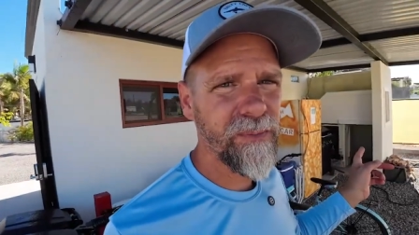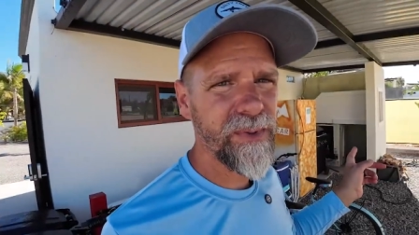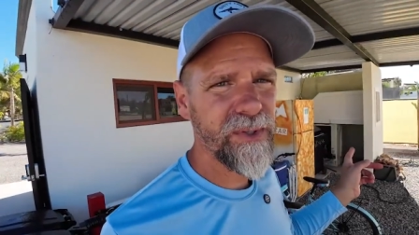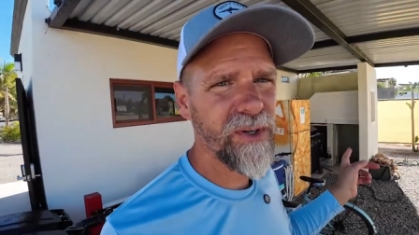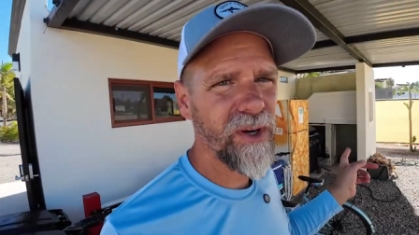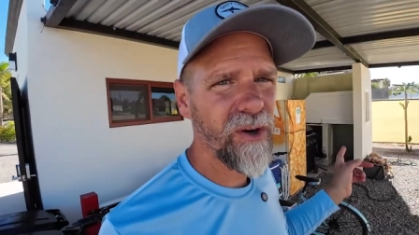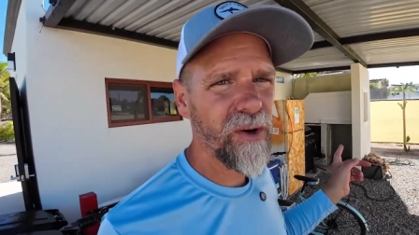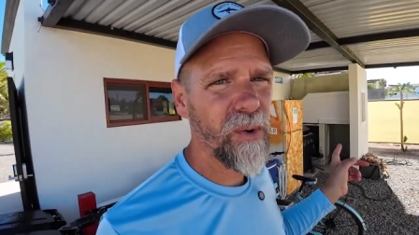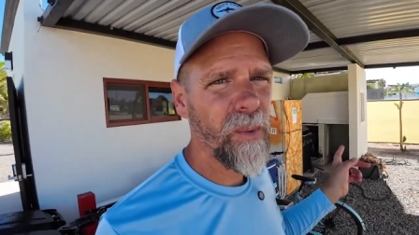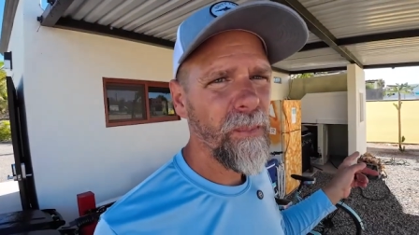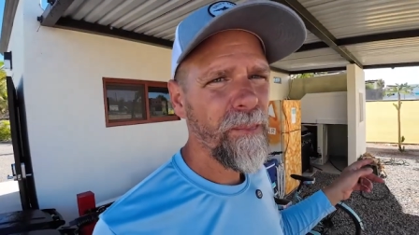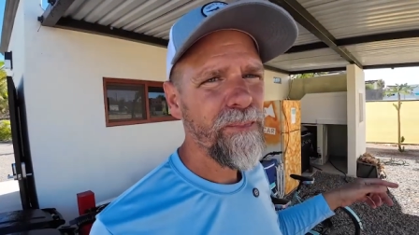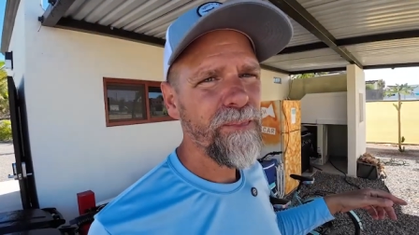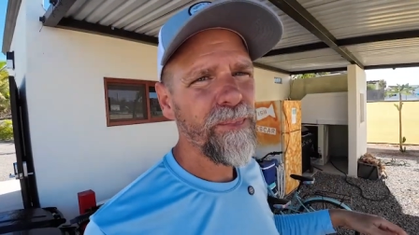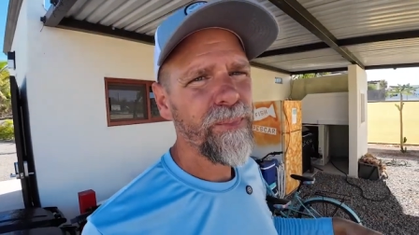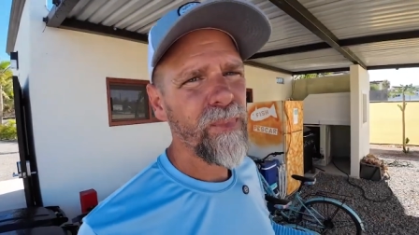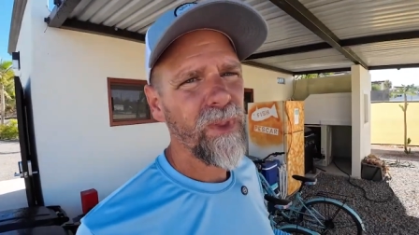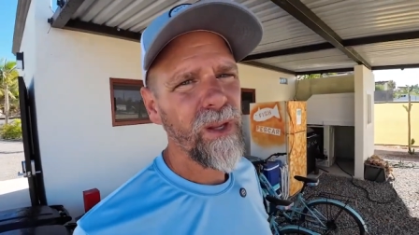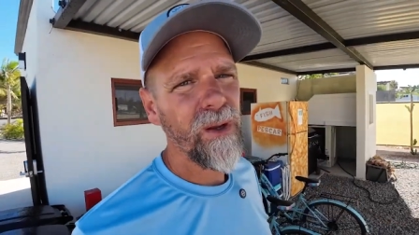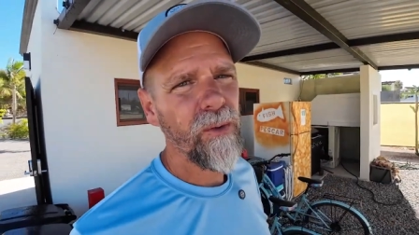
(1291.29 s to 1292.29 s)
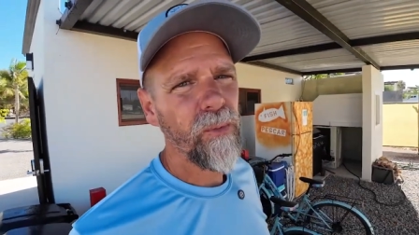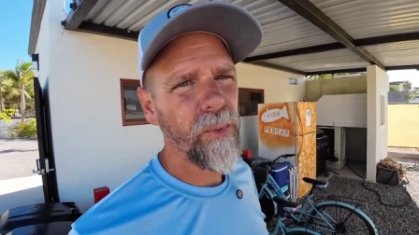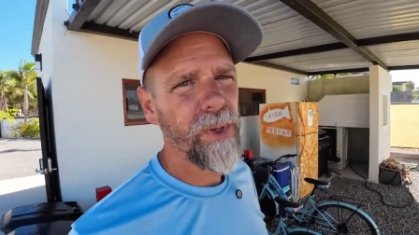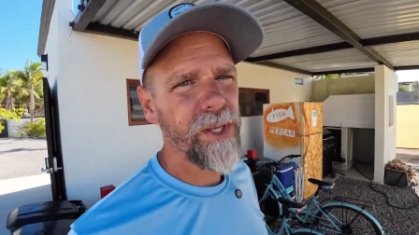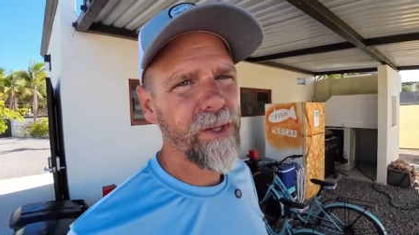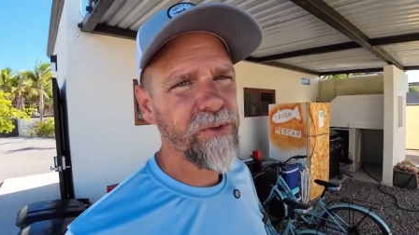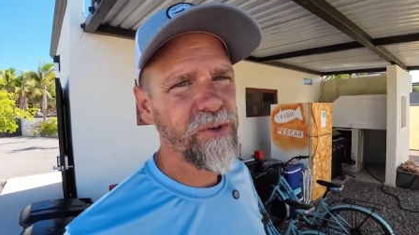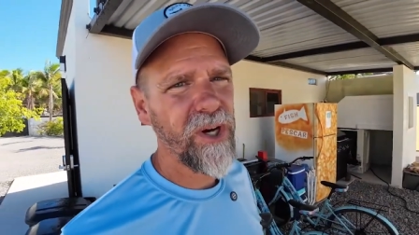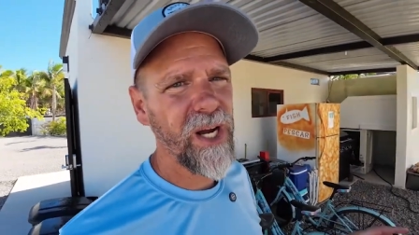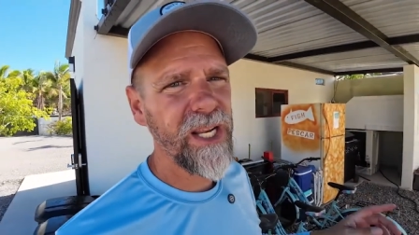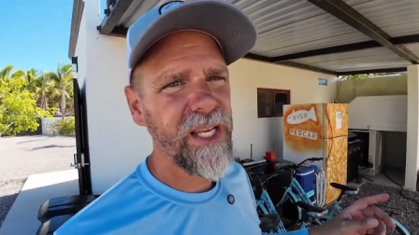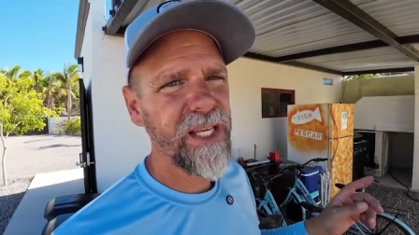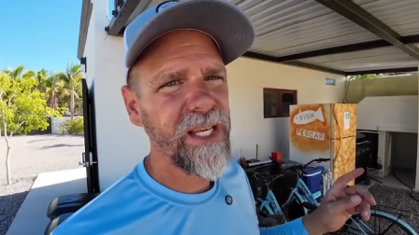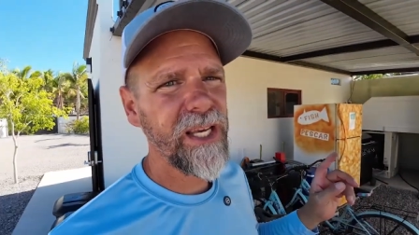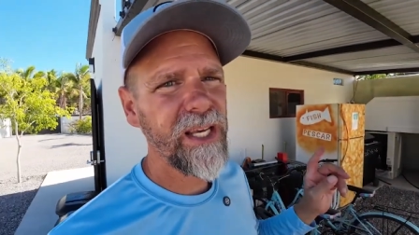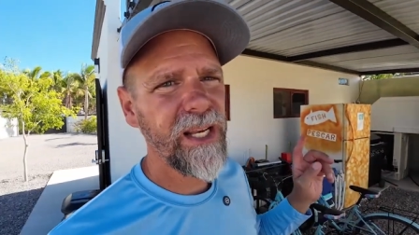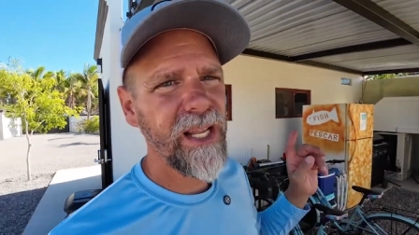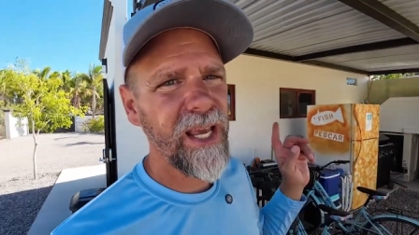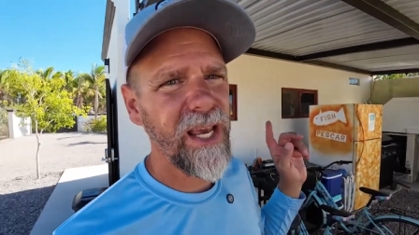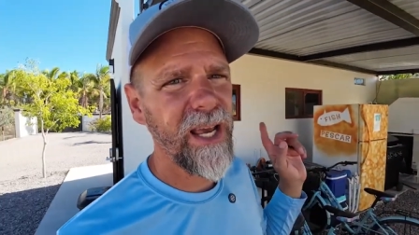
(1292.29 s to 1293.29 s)
So we try to
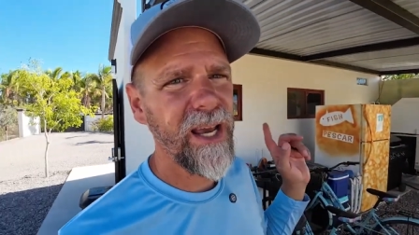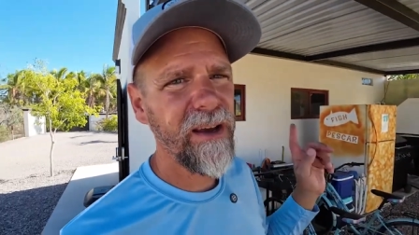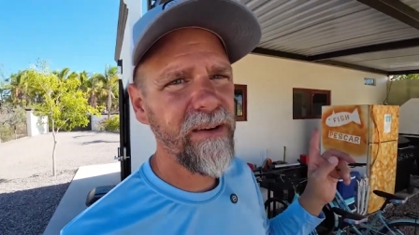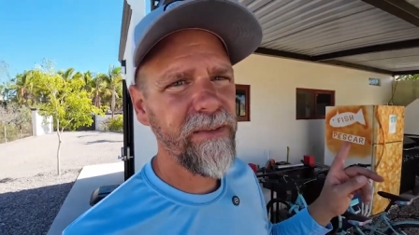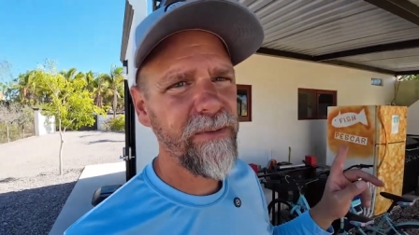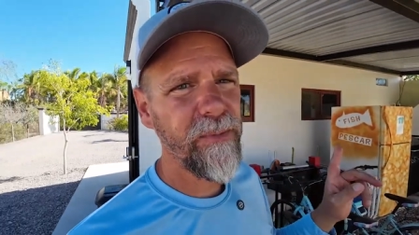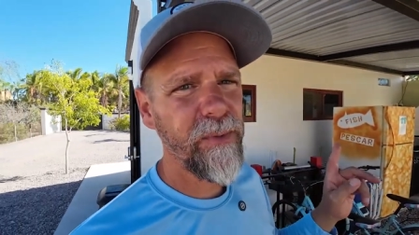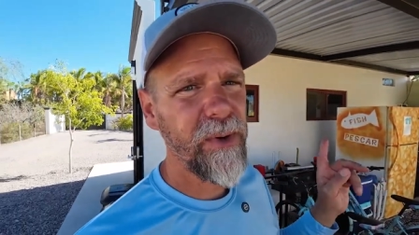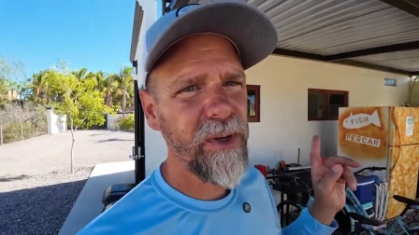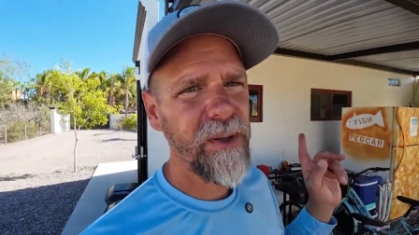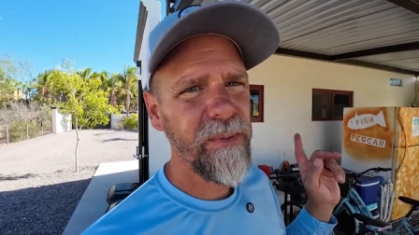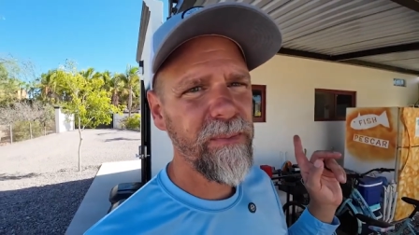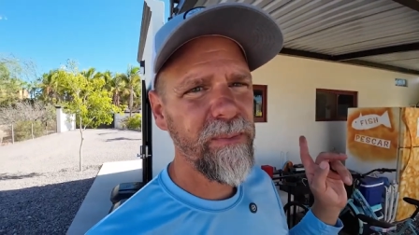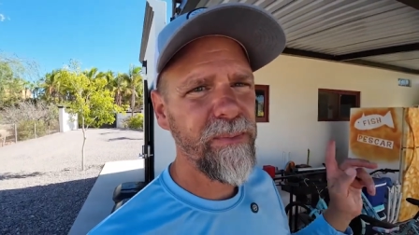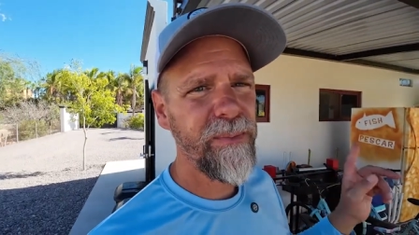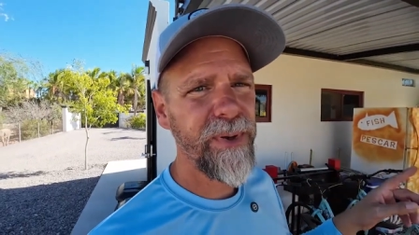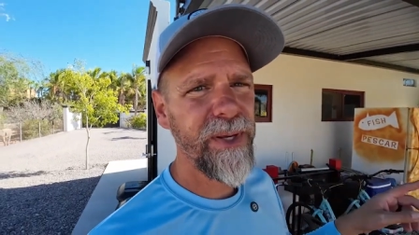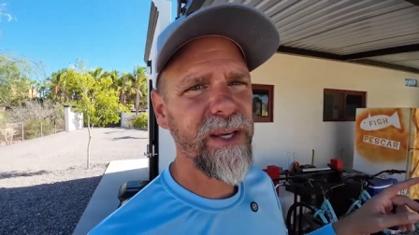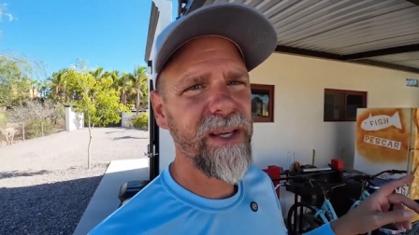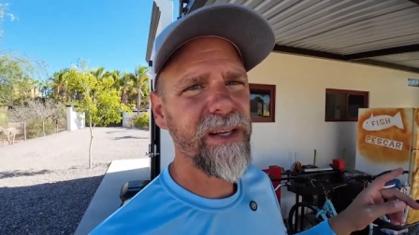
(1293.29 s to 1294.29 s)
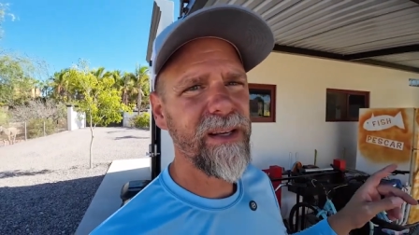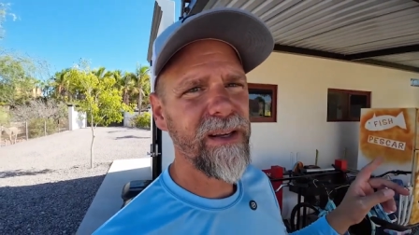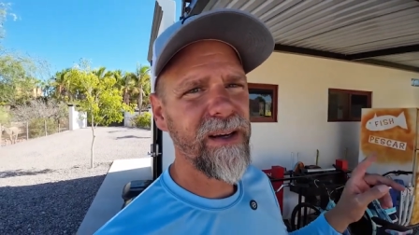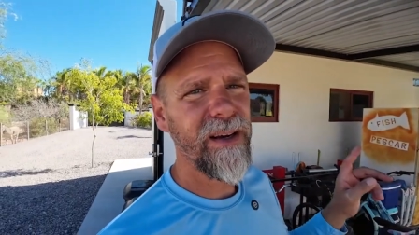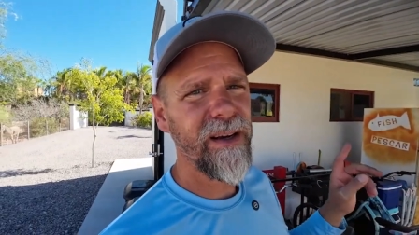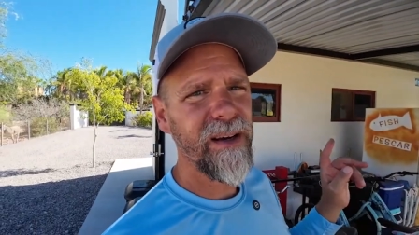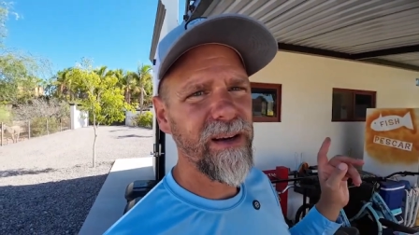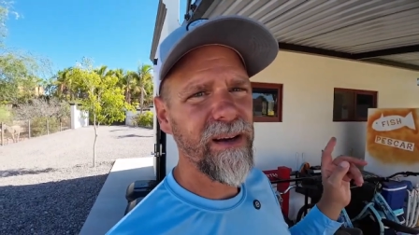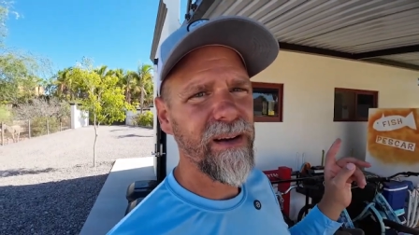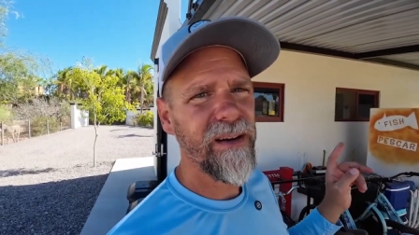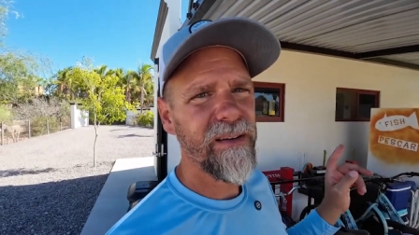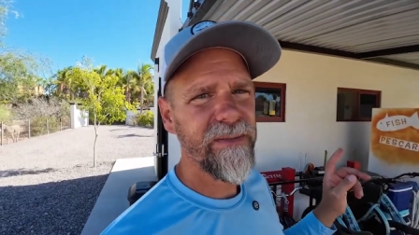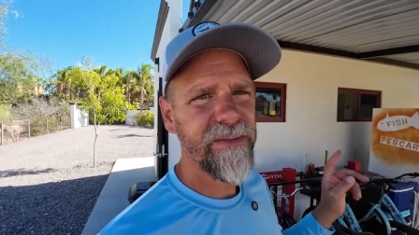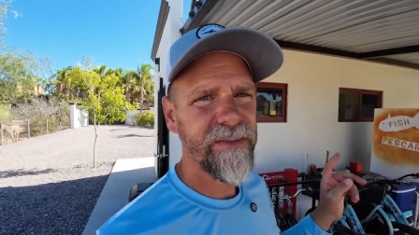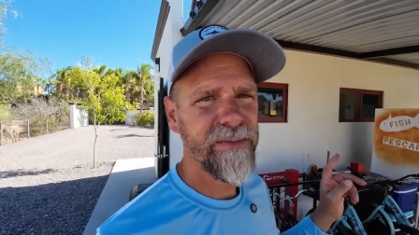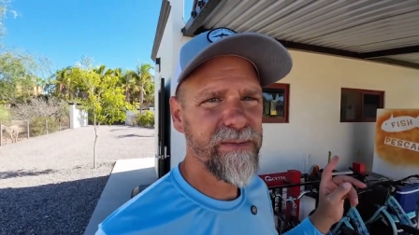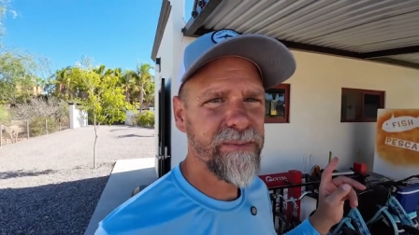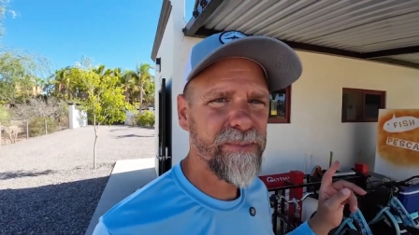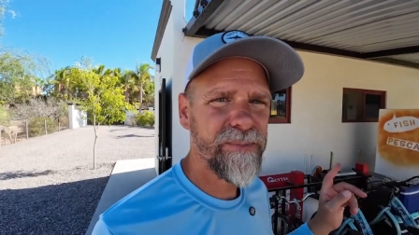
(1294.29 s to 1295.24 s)
get every bit of